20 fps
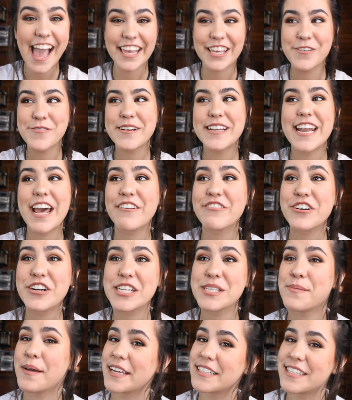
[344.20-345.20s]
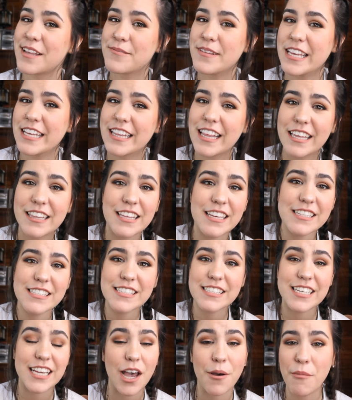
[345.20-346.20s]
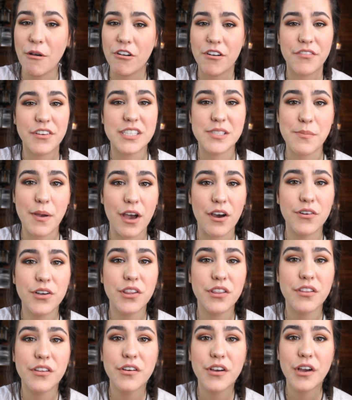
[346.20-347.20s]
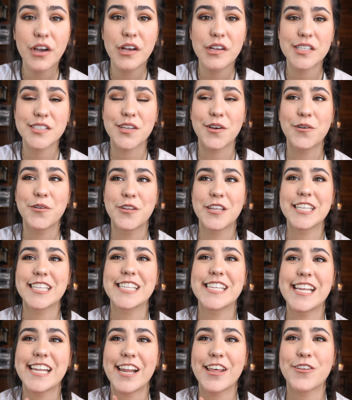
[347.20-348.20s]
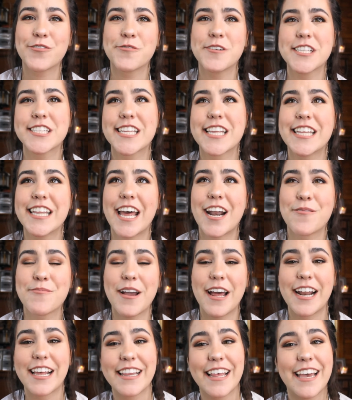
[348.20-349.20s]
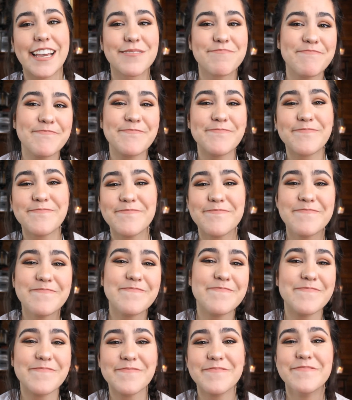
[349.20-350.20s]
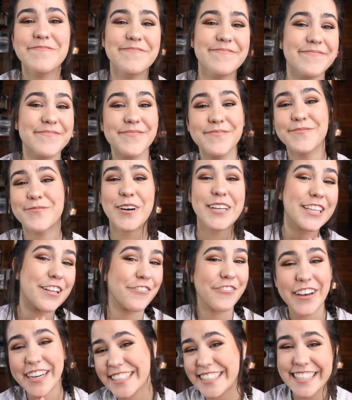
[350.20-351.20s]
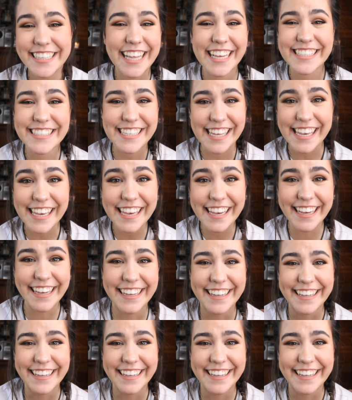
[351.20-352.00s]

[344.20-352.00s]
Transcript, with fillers: you would never expect something like this to come out of his mouth. So this is another reason that I'm kind of like, mm, what the fuck did they see?